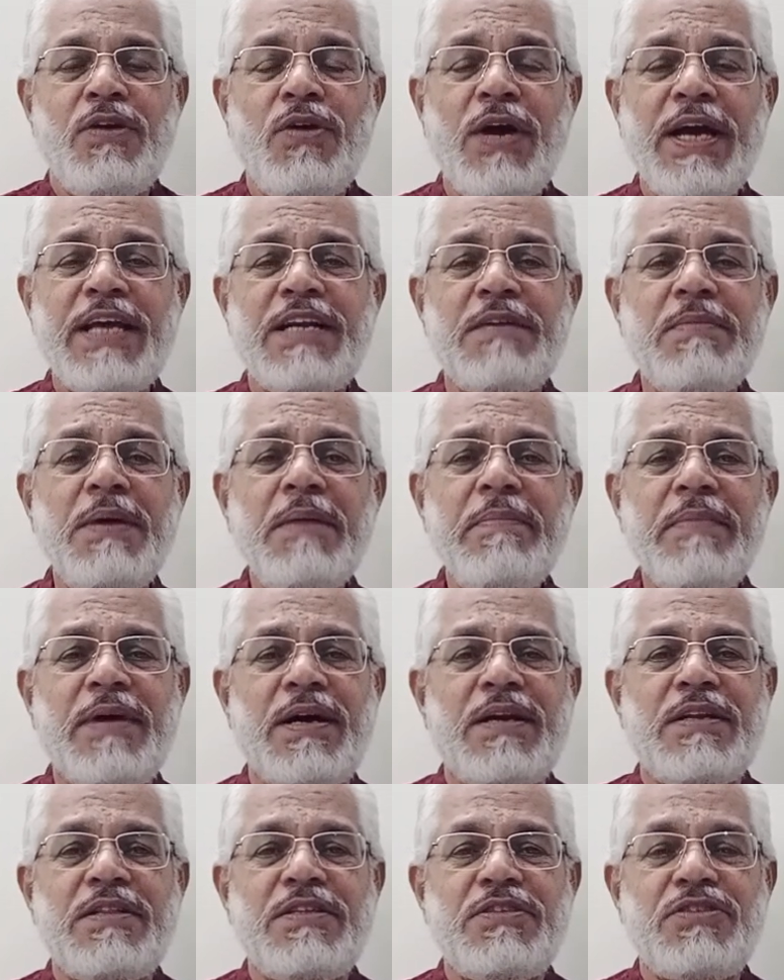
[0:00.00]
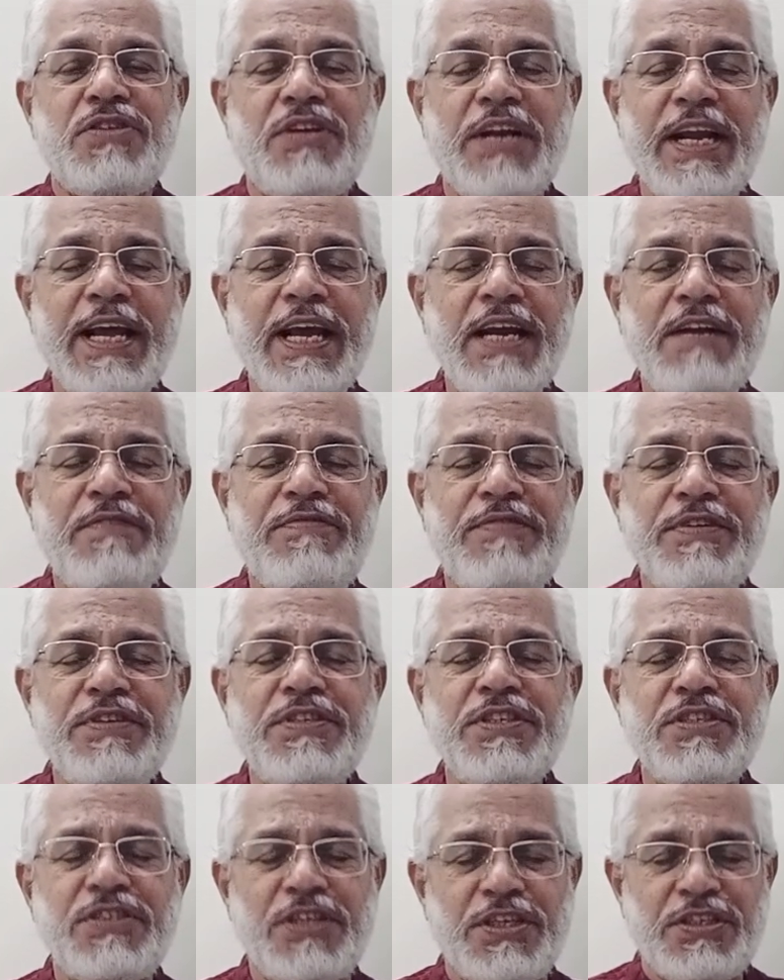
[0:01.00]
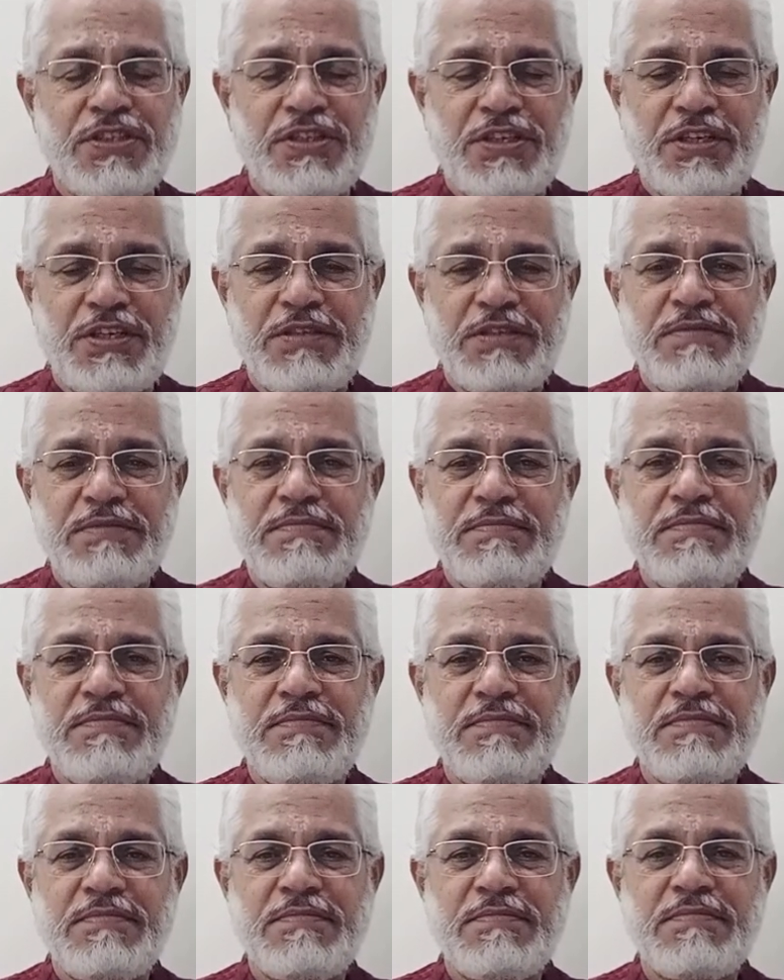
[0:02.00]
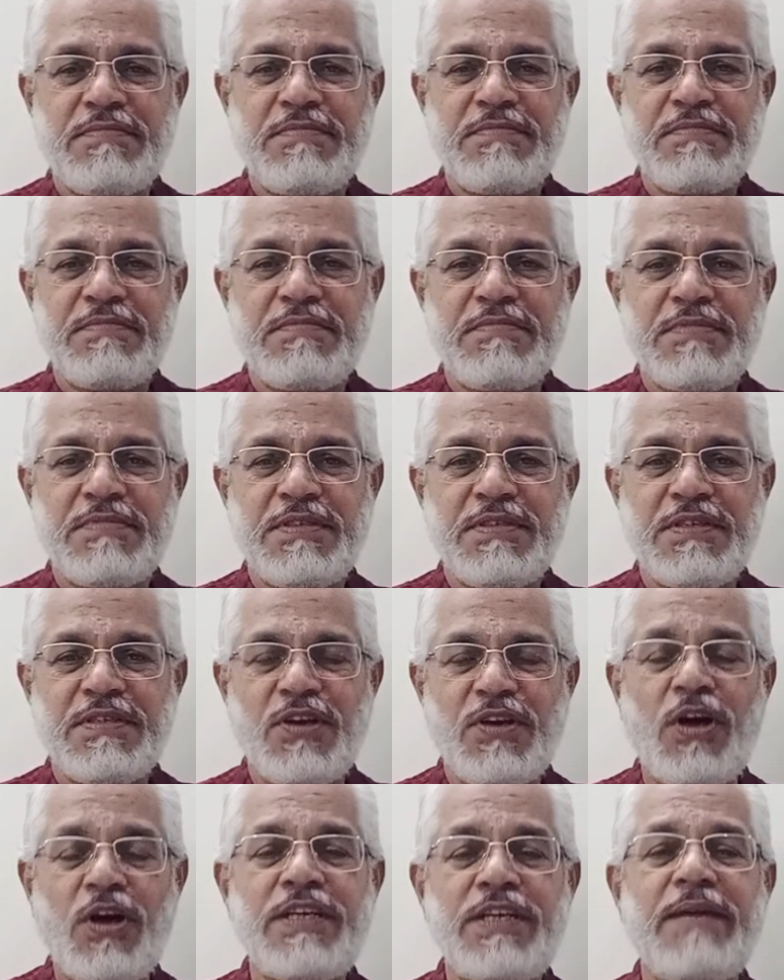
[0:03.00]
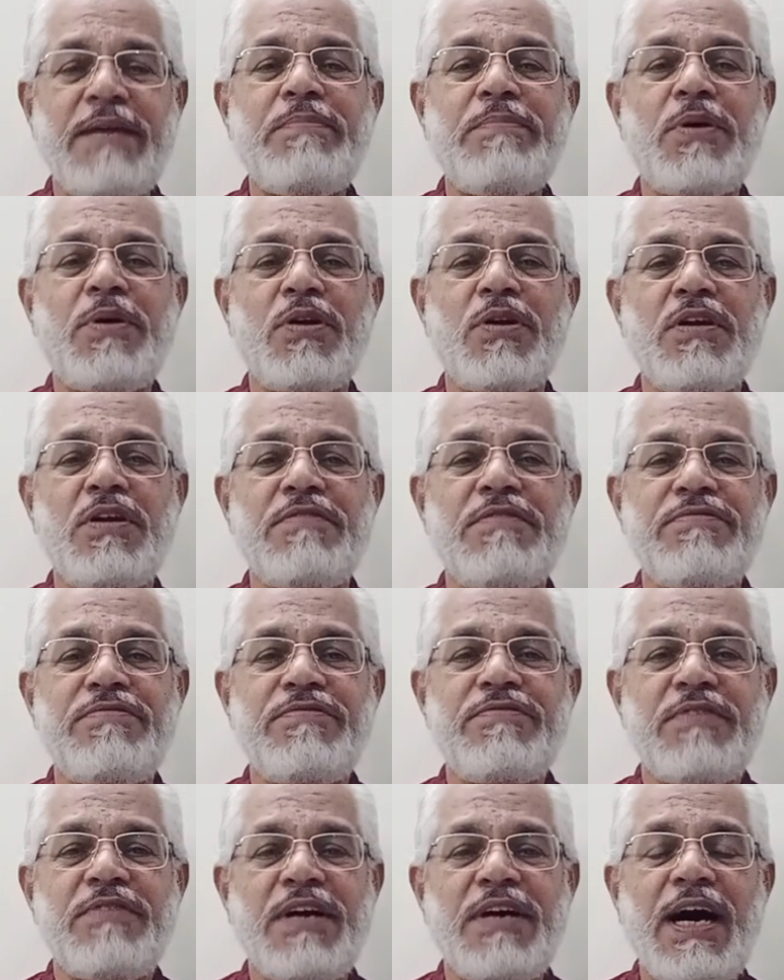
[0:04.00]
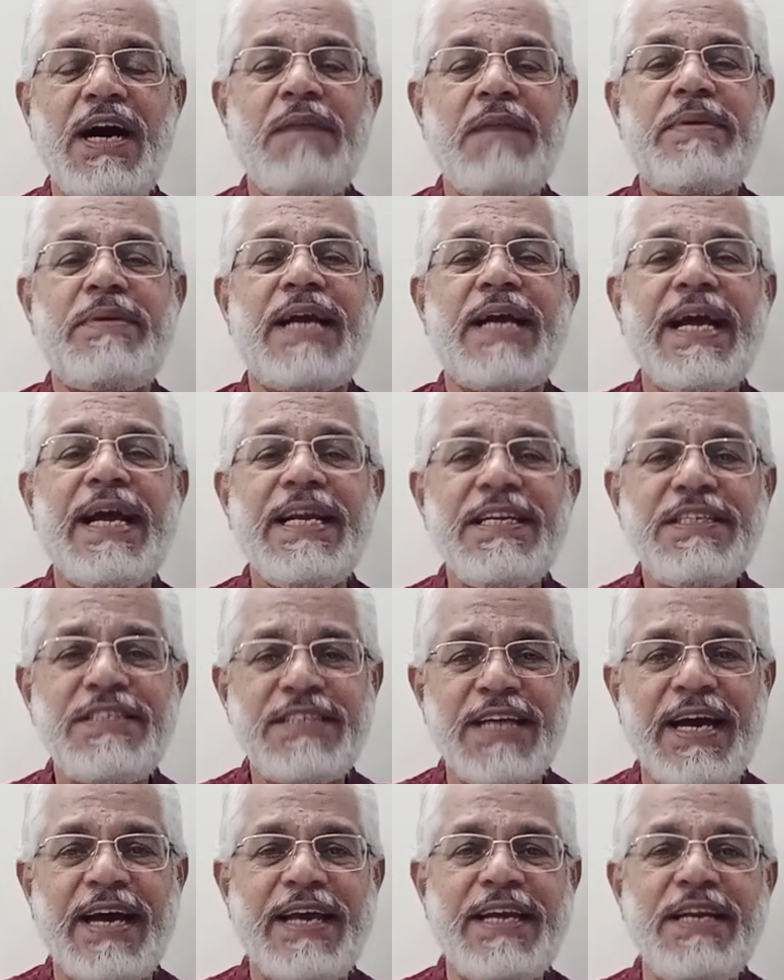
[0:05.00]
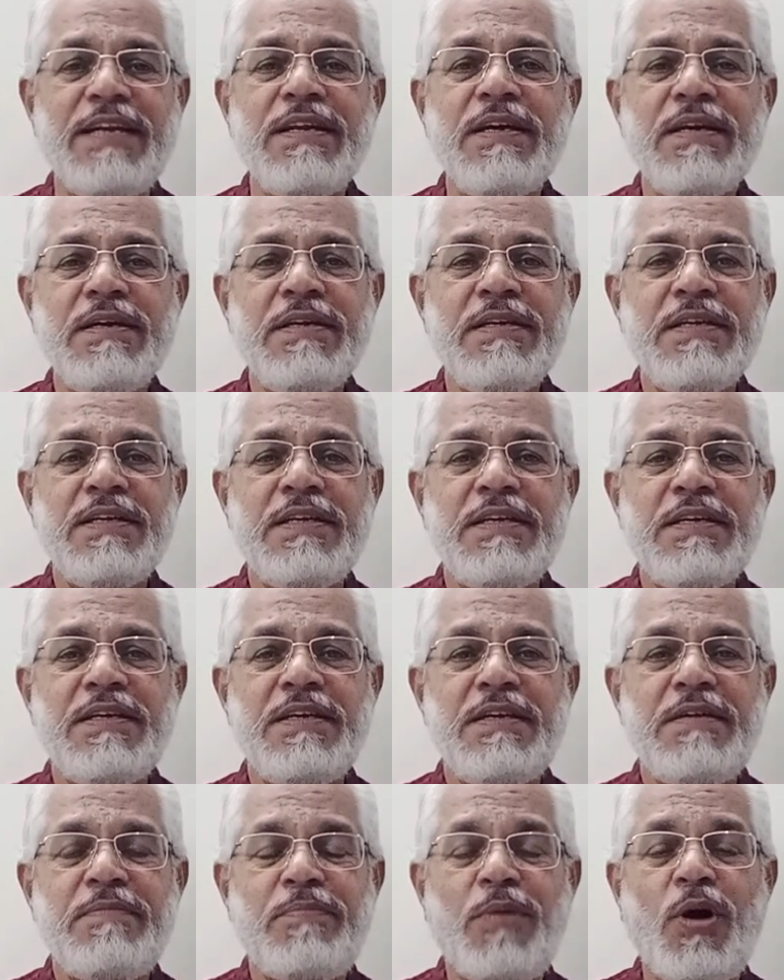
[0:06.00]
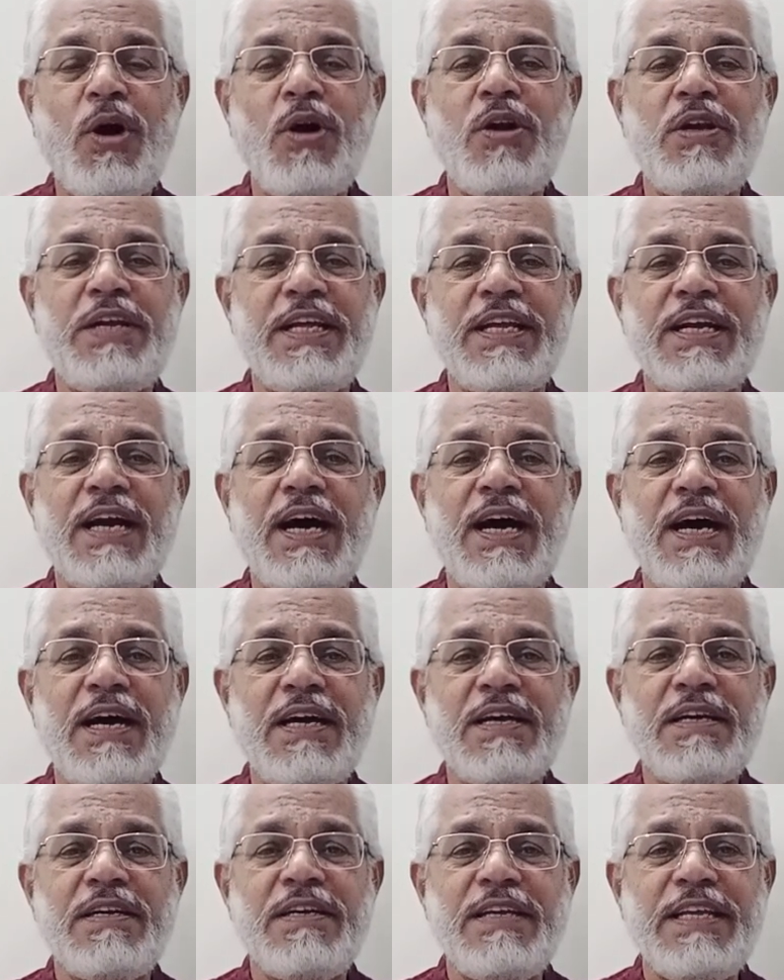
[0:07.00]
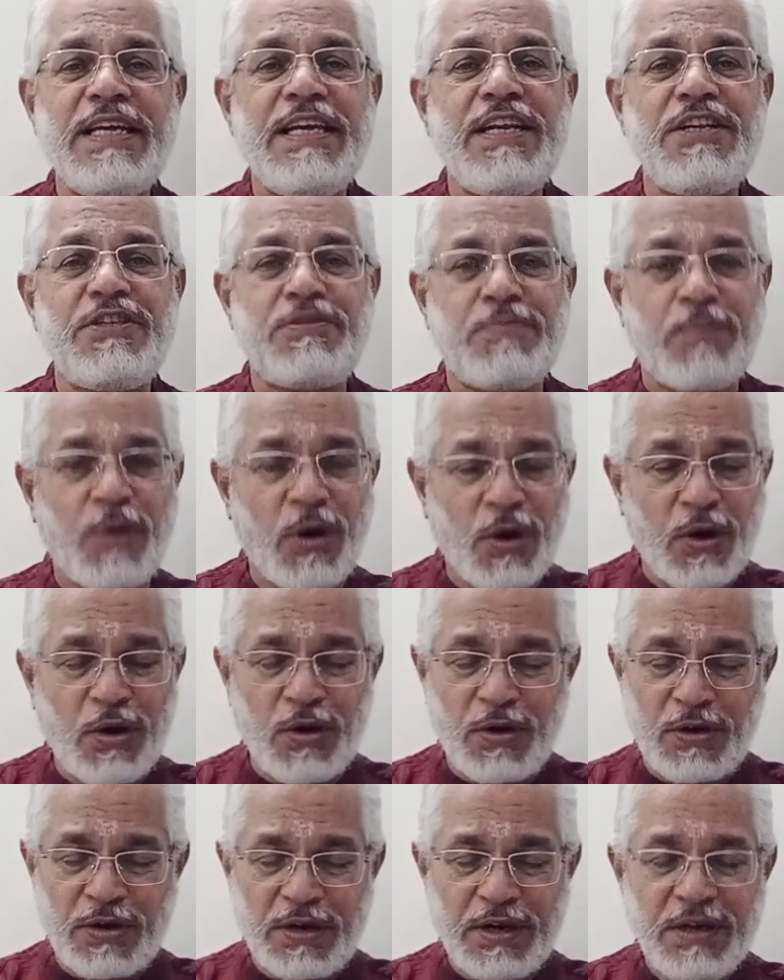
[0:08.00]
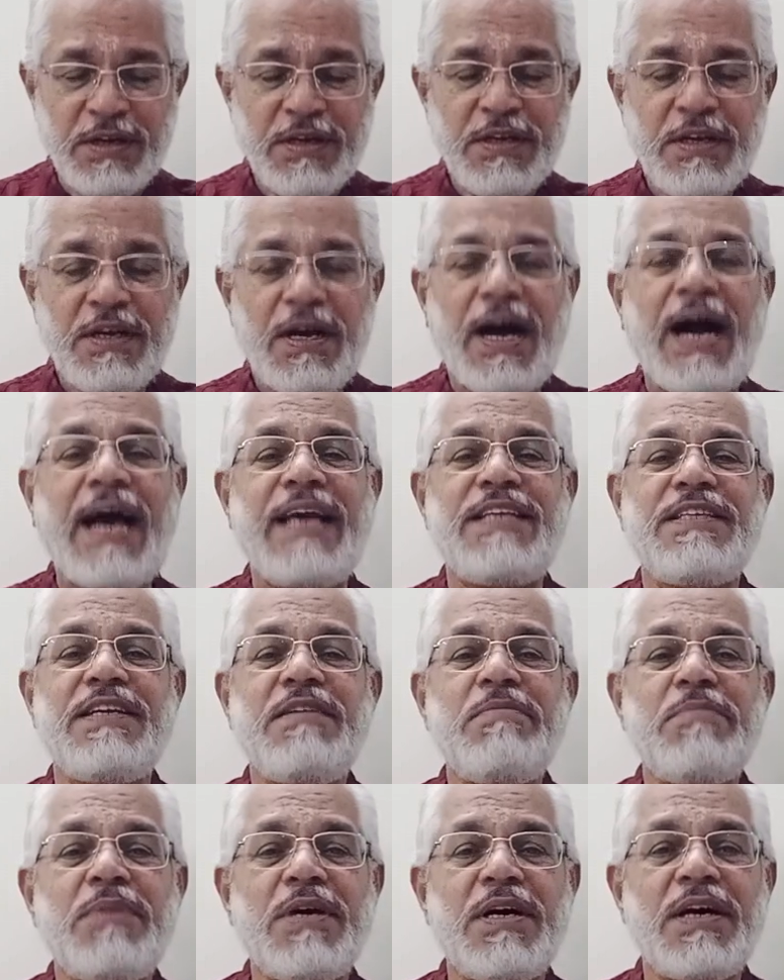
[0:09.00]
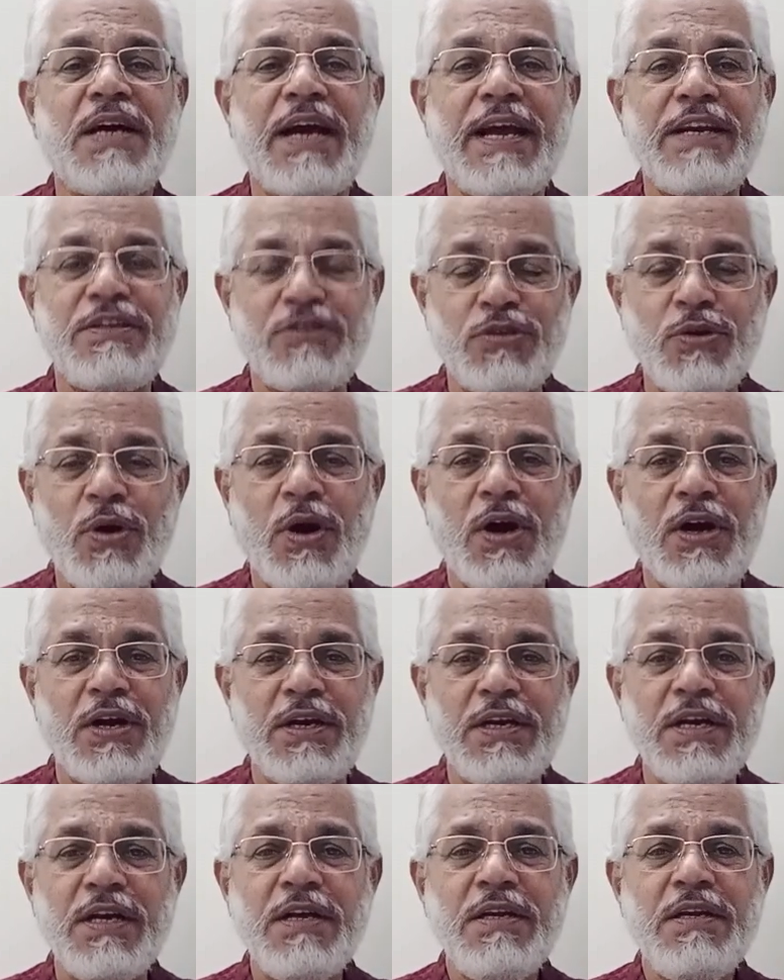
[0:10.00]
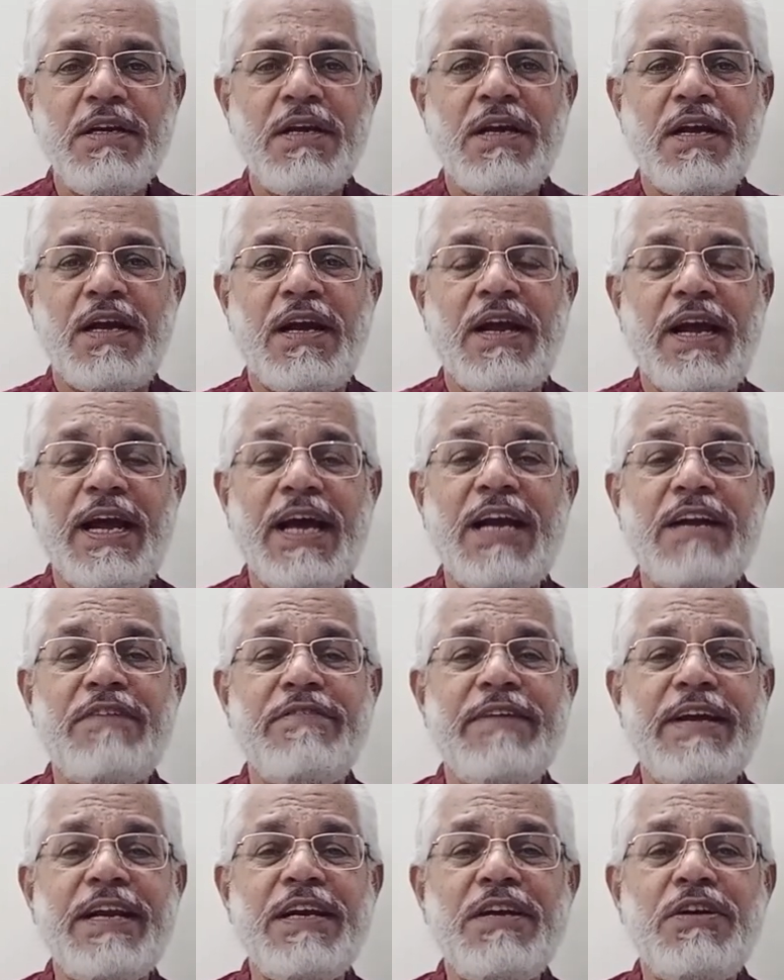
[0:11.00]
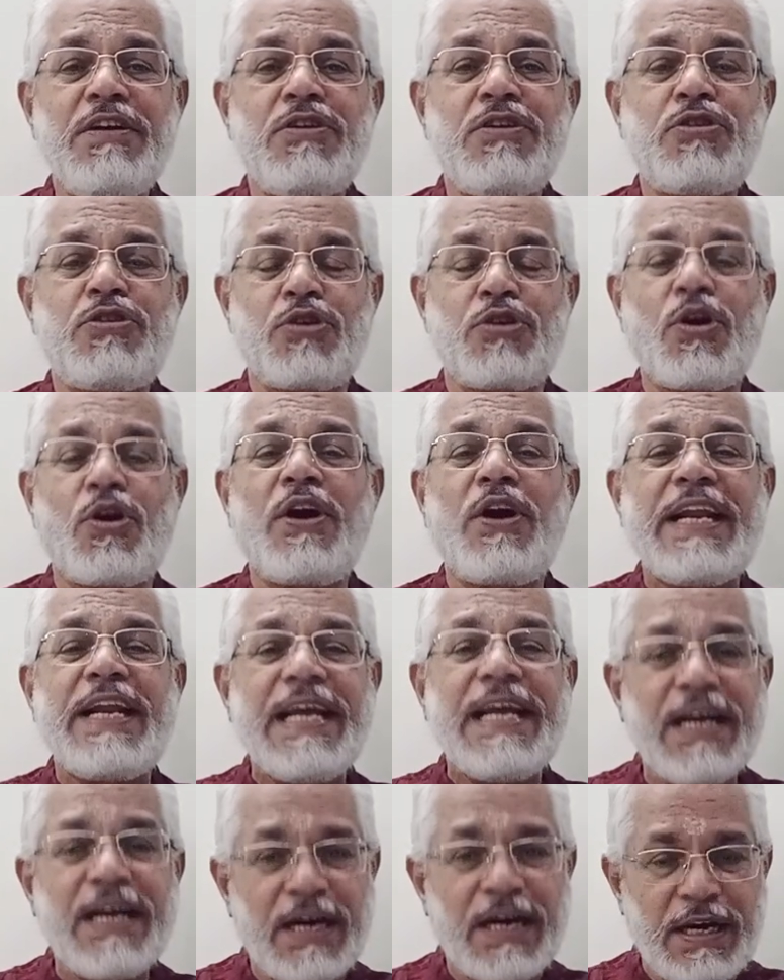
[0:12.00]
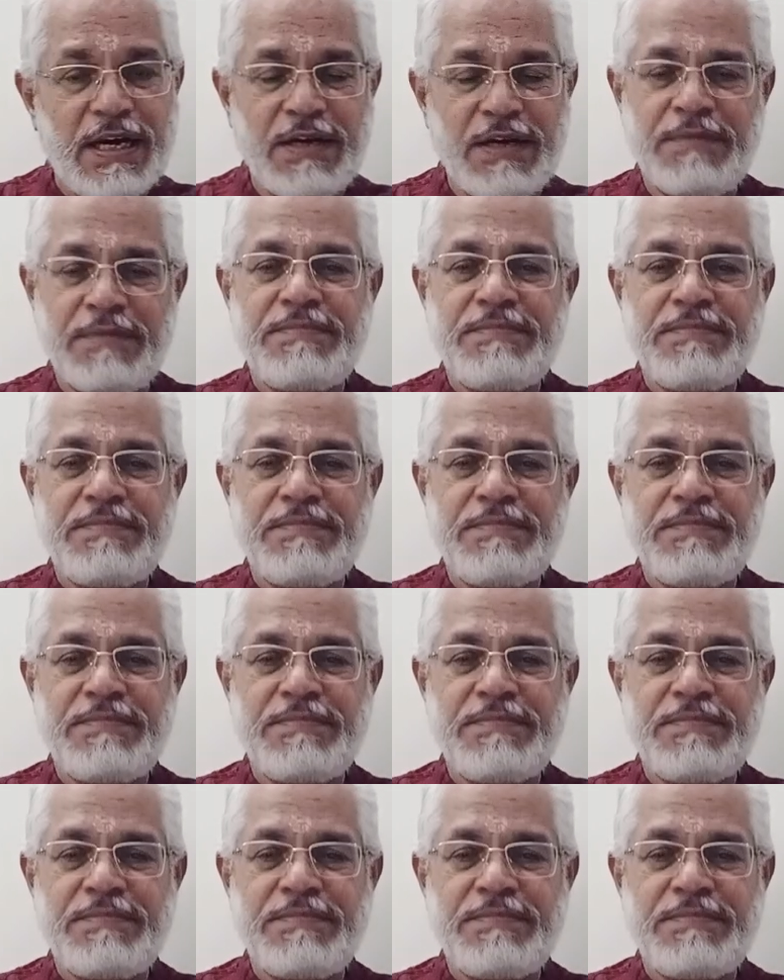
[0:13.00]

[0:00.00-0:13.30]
Now, I remember this great physicist, contemporary of Albert Einstein, Paul Dirac, Niels Bohr, Heisenberg, and so on, Erwin Schrödinger.